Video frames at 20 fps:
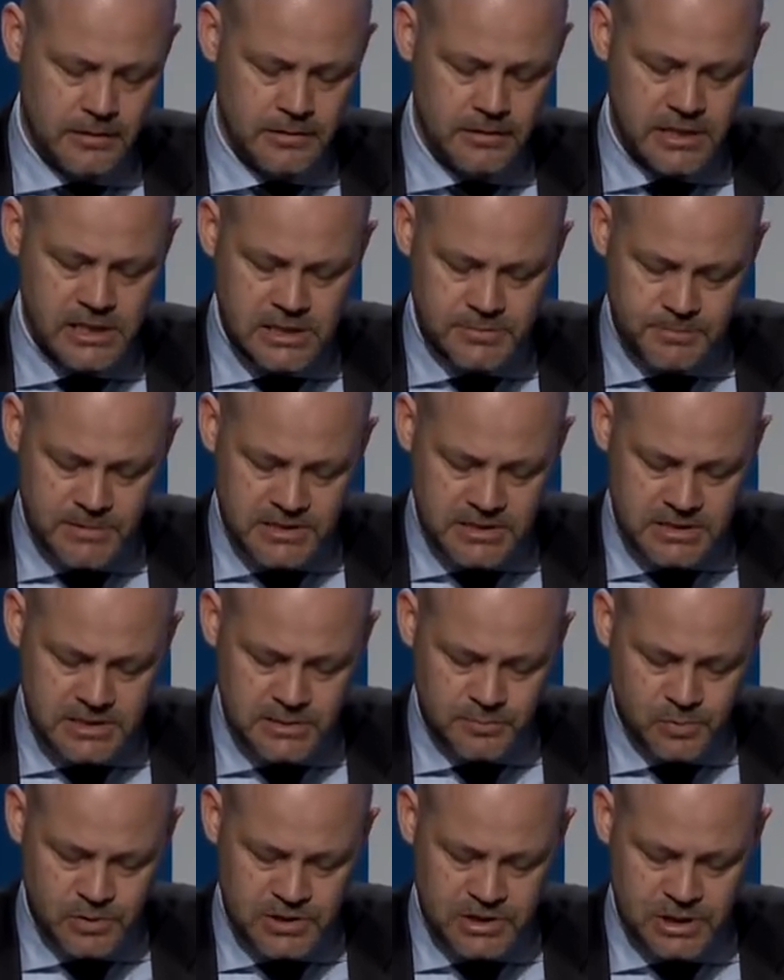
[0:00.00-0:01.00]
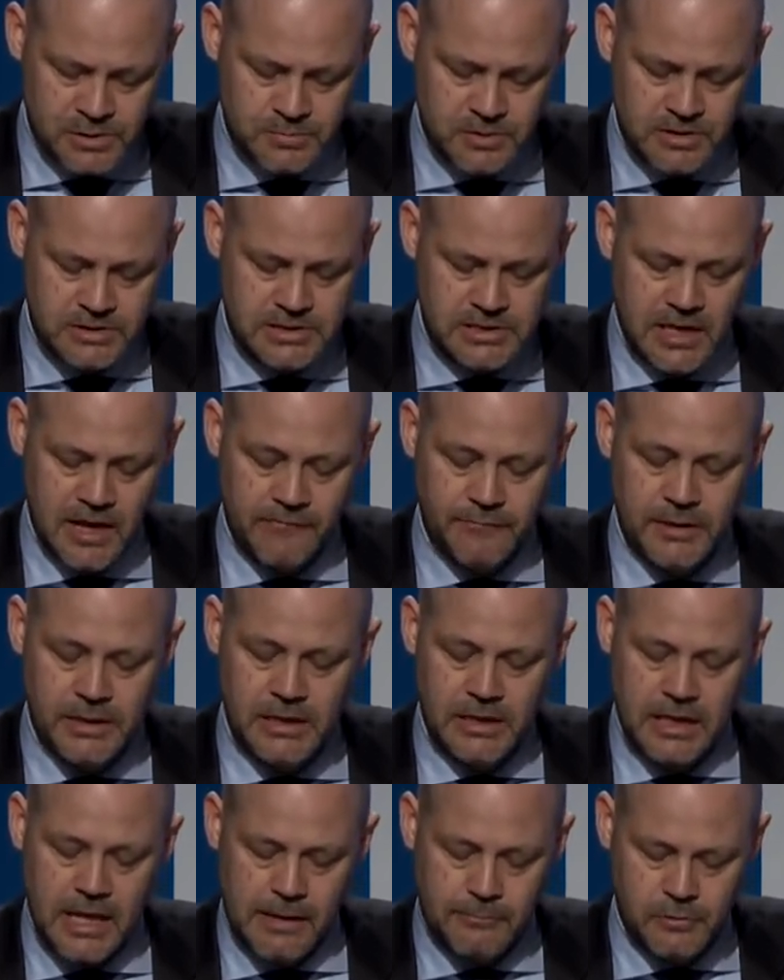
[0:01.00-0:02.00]
These business principles have been
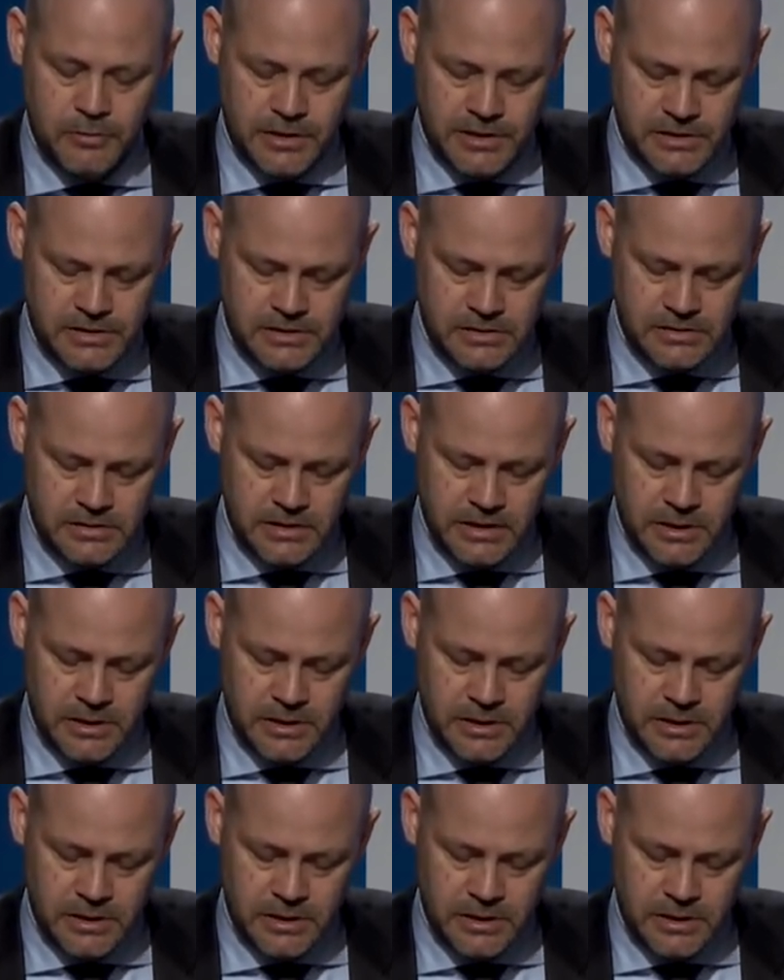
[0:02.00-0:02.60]
elaborated